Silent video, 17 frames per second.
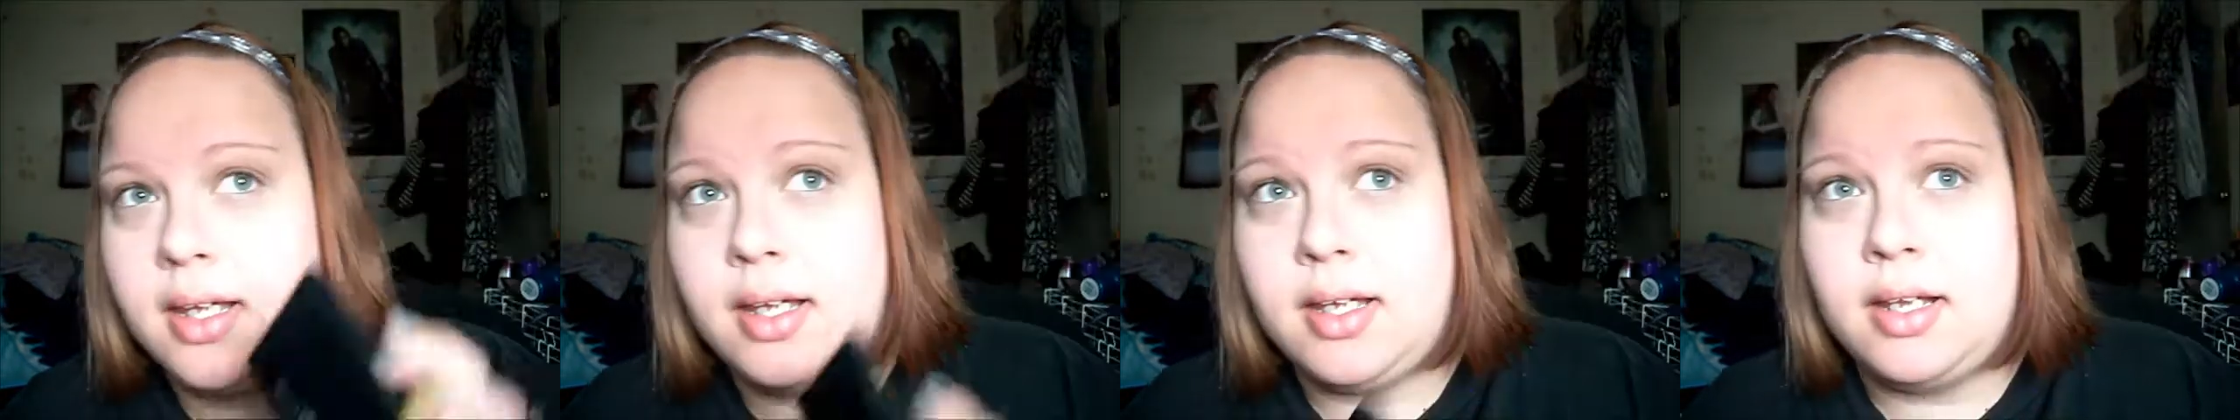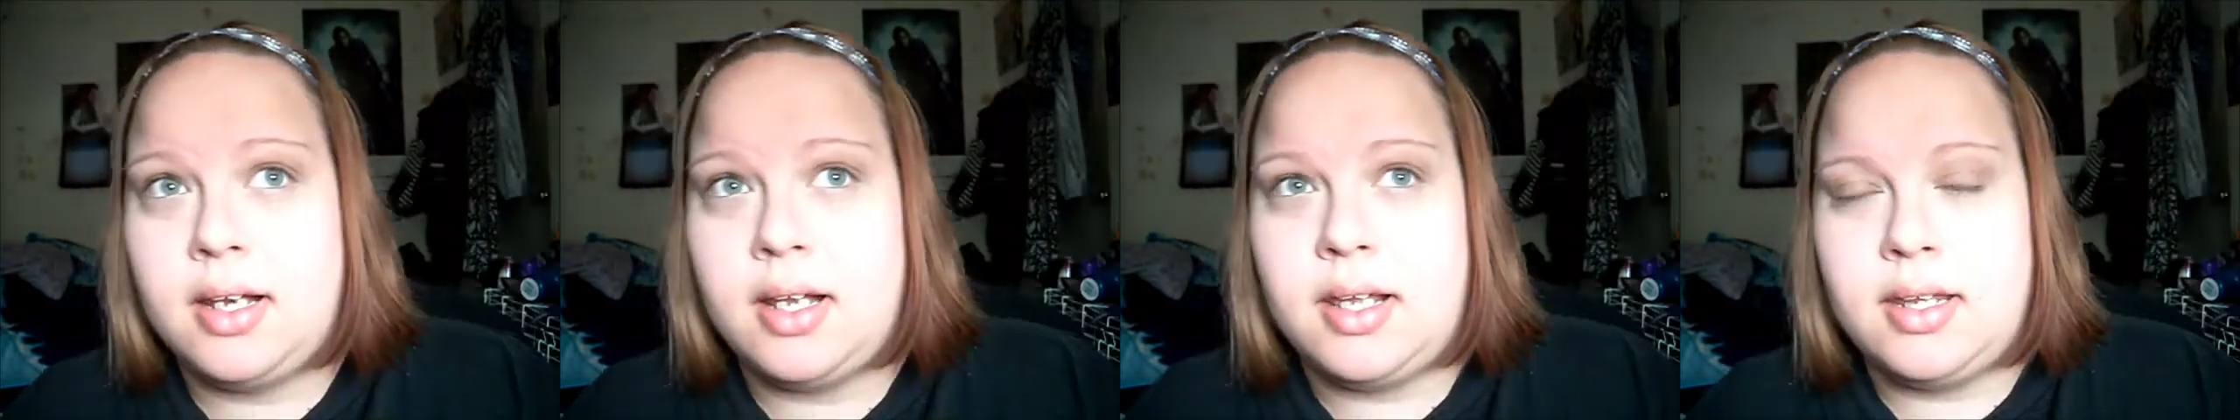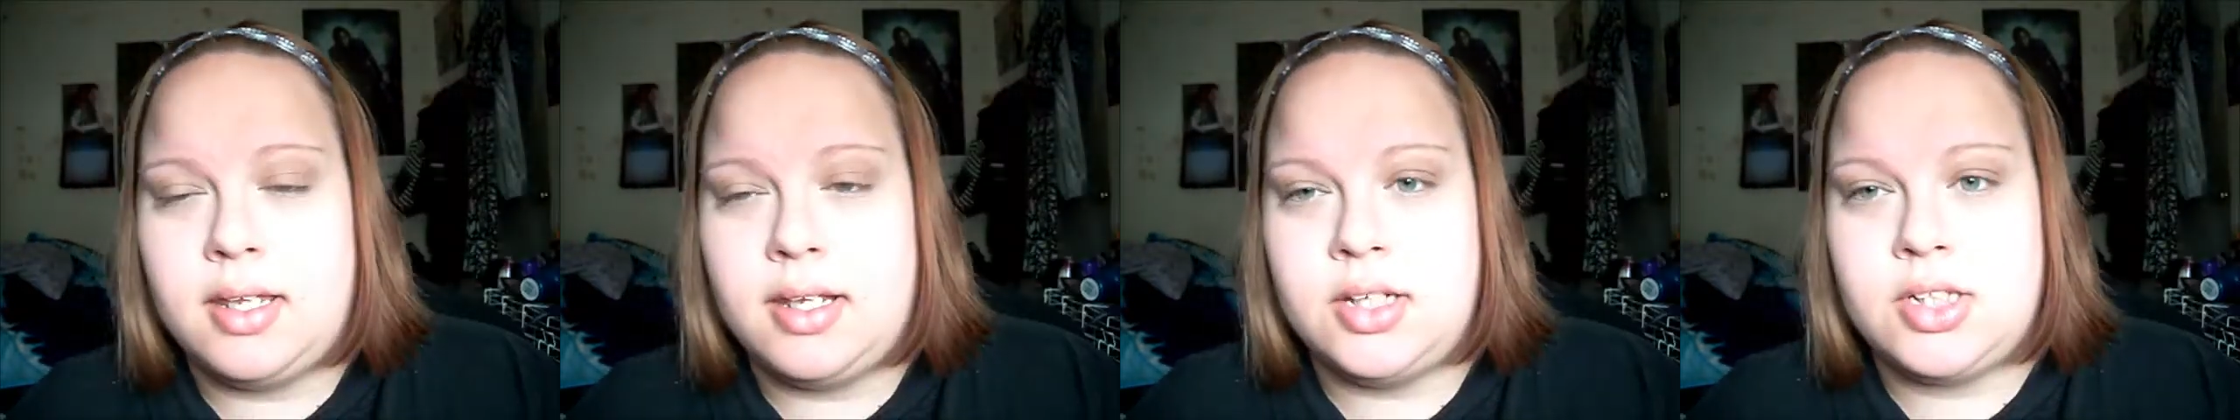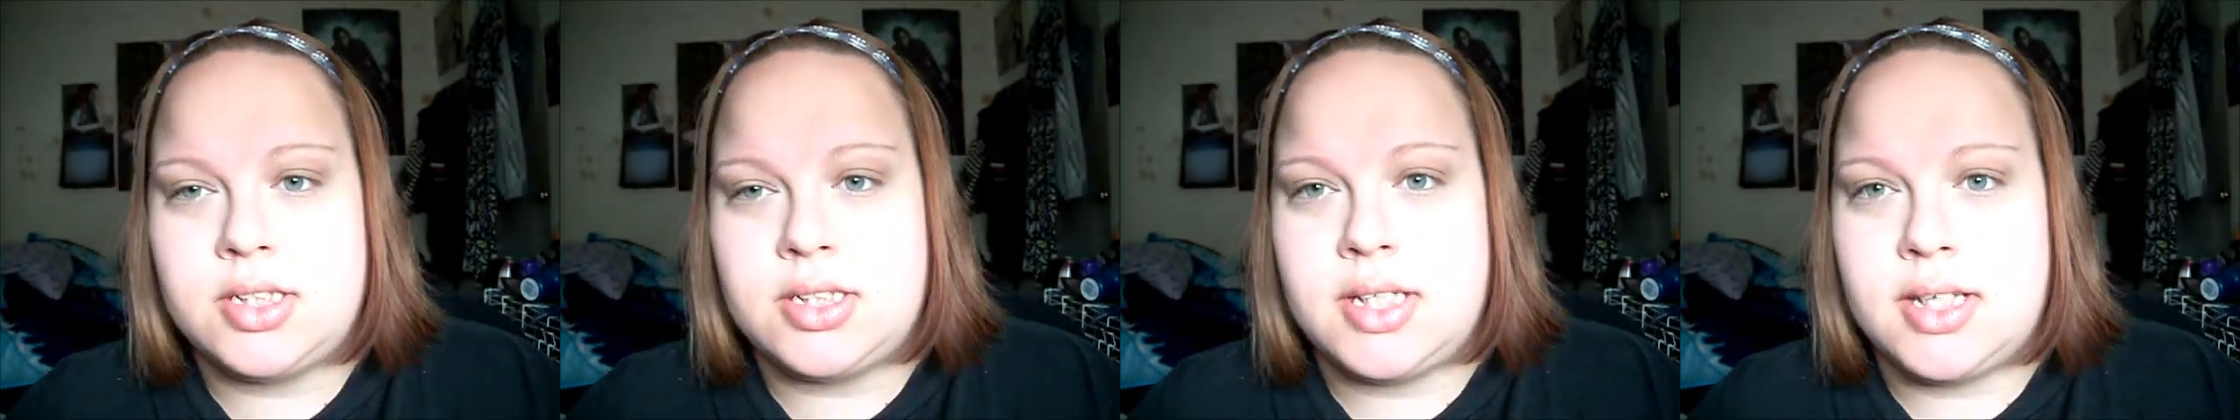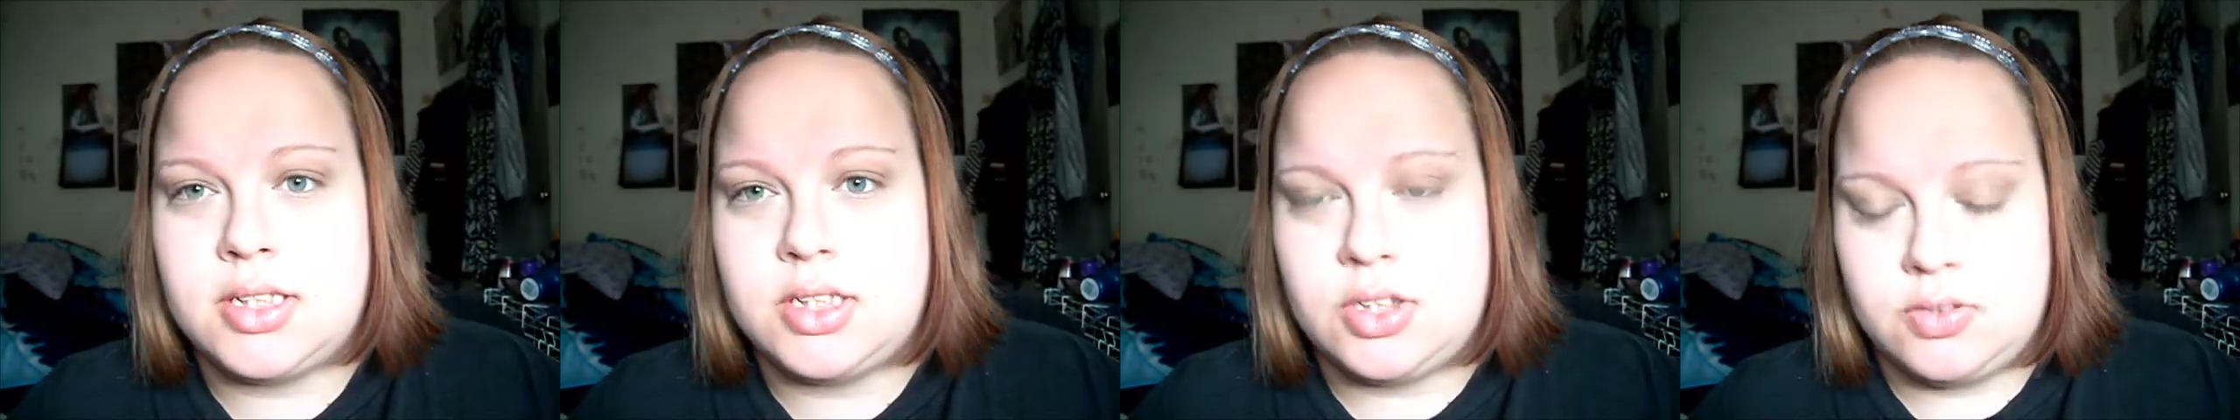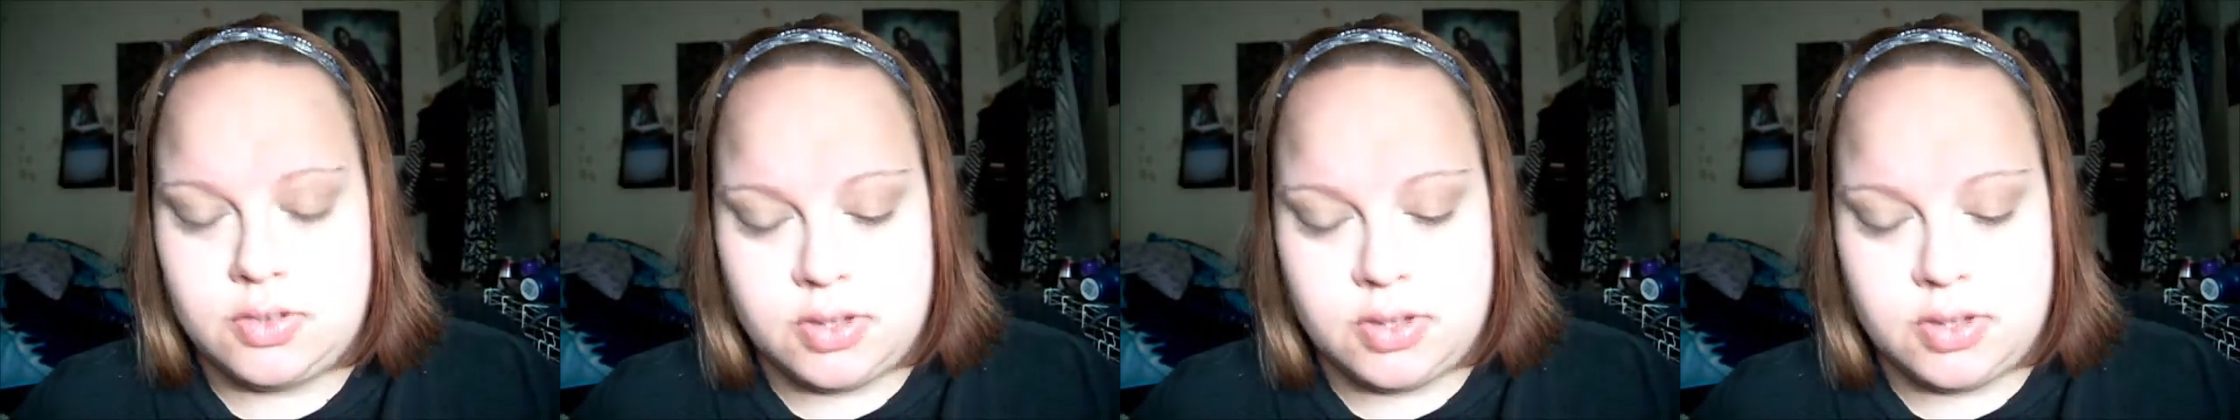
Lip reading: that. And then it just has this